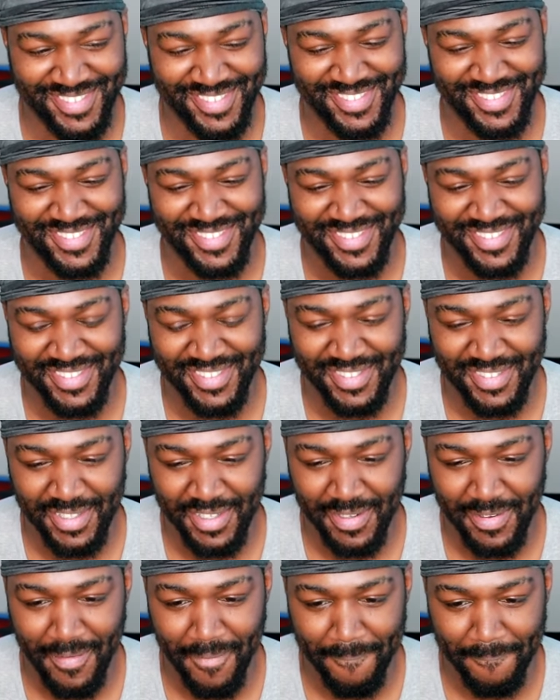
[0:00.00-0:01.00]
Always a
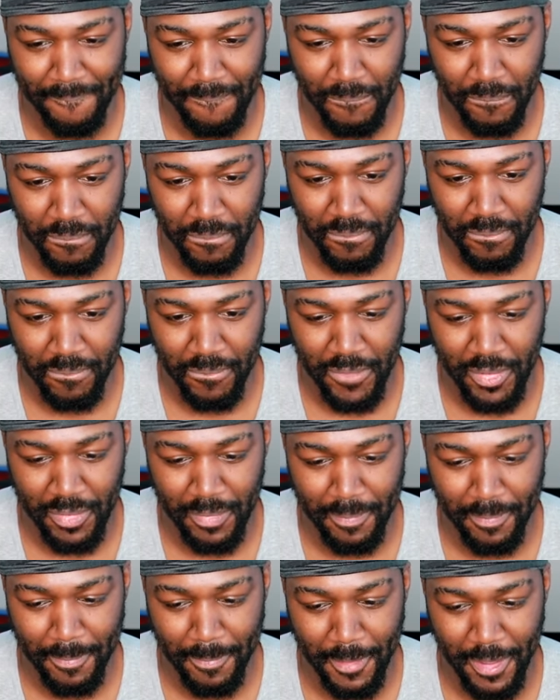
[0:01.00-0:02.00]
pleasure, Gali.
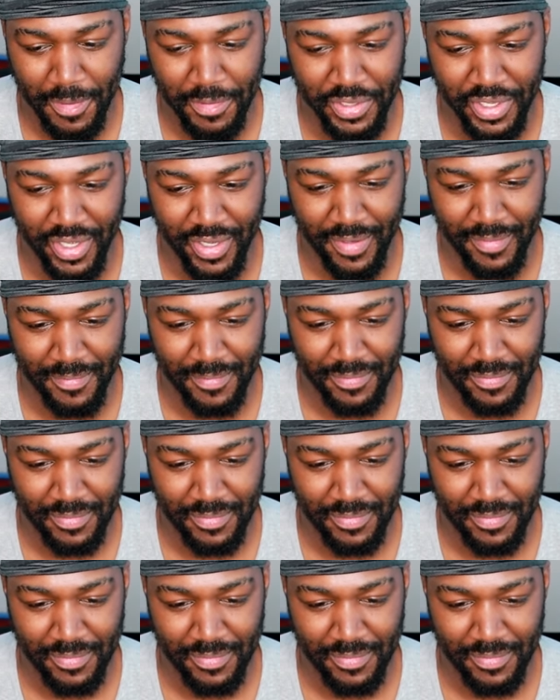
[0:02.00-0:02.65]
Oh, yeah.